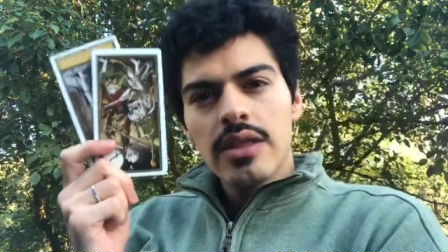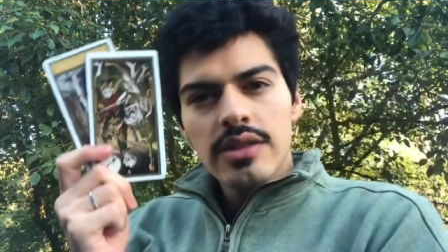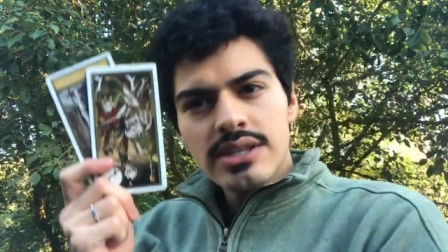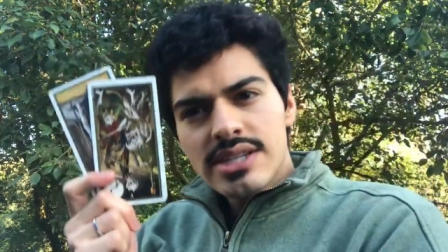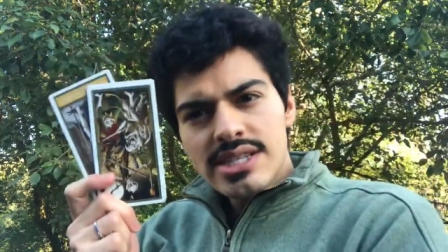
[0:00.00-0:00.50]

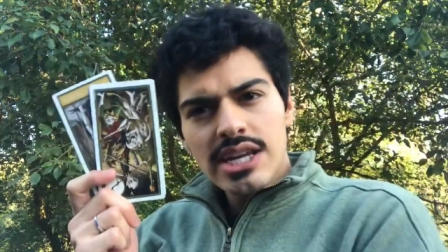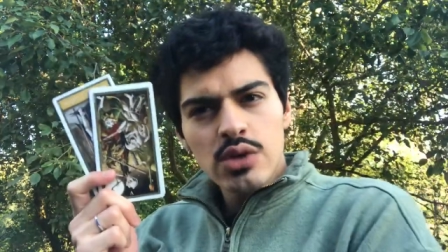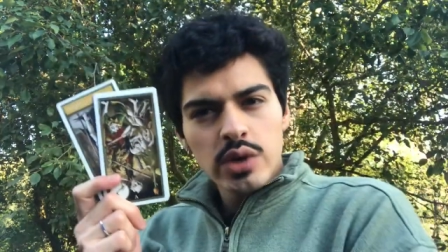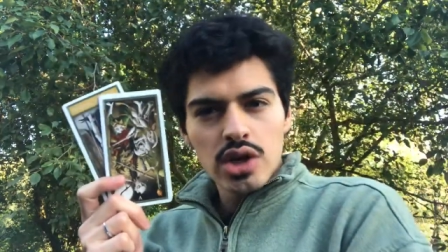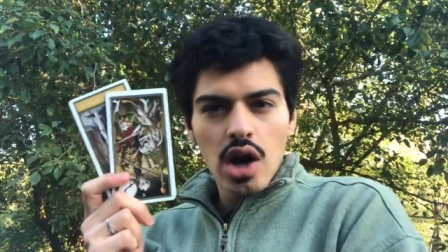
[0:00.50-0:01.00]
This is in
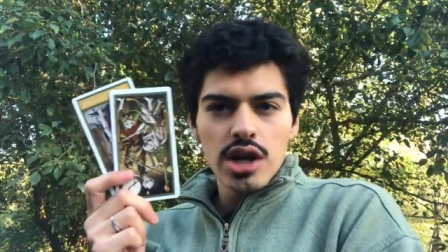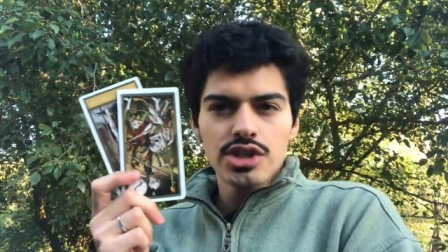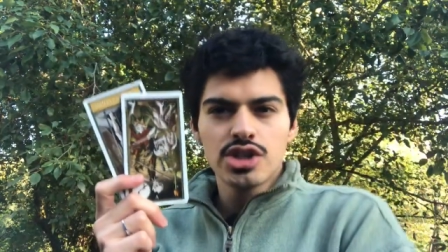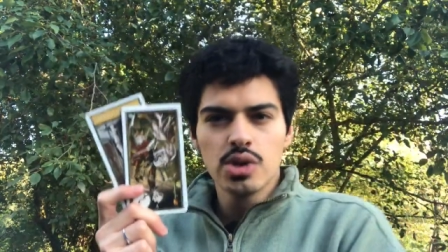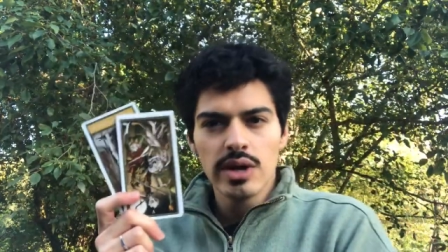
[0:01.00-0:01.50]

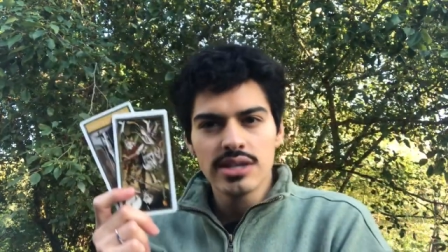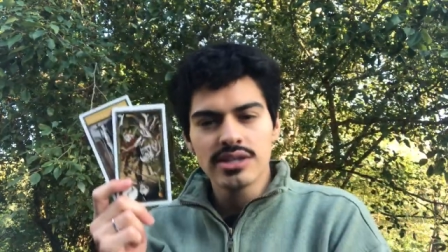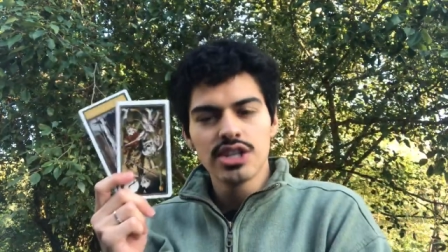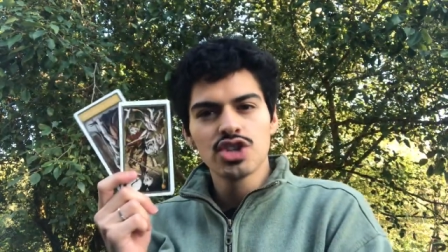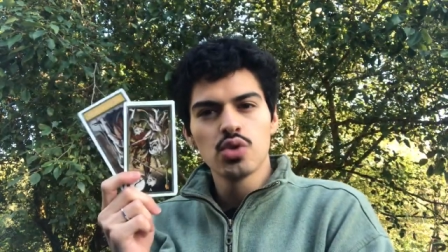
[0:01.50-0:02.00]
regards to a
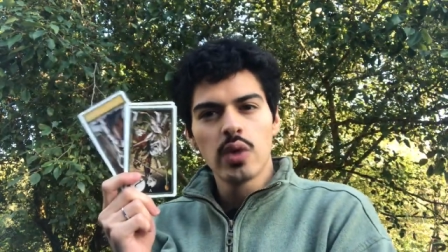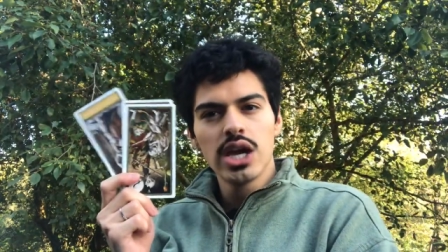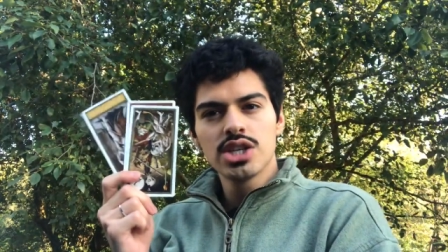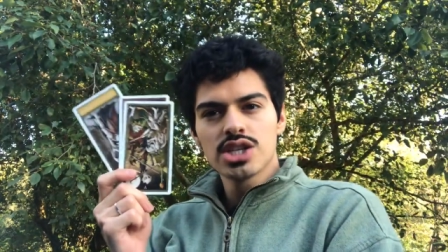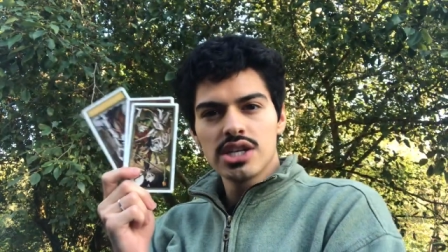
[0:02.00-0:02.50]

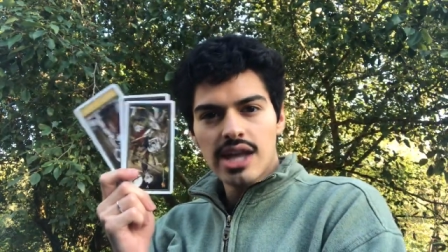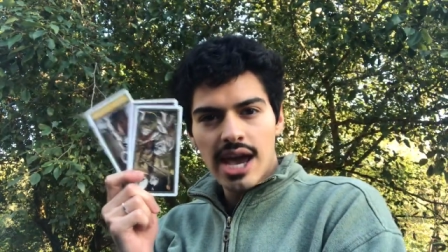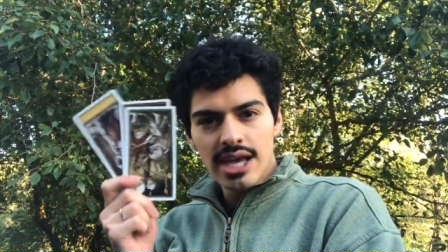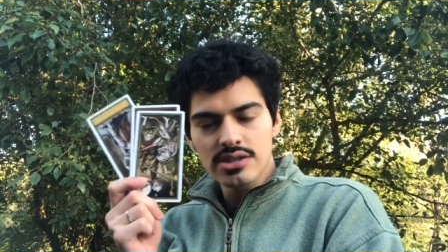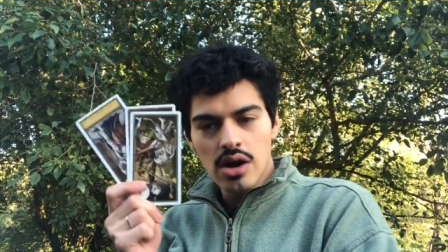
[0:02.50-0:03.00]
situation that
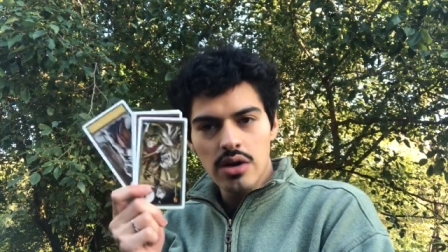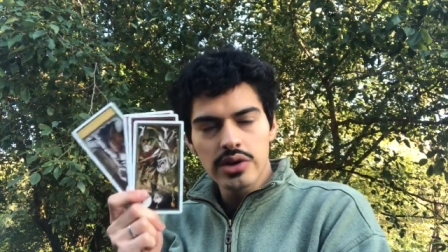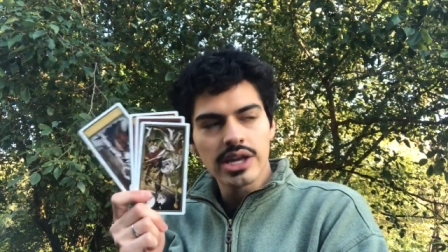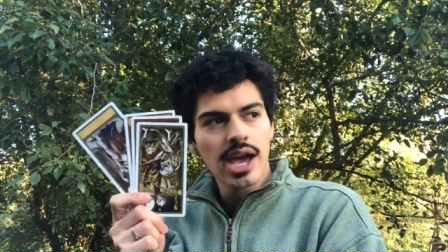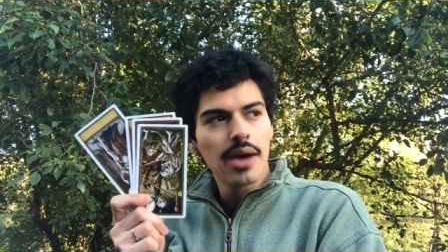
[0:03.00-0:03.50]
has
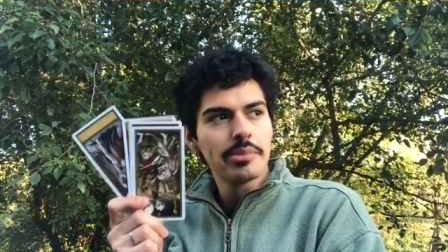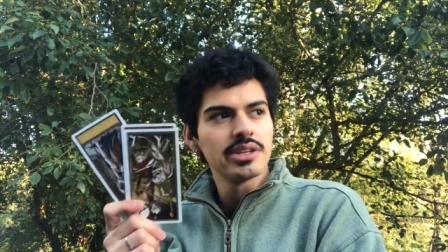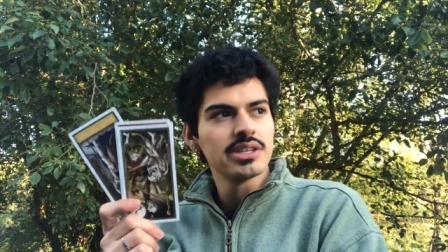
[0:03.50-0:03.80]
already happened.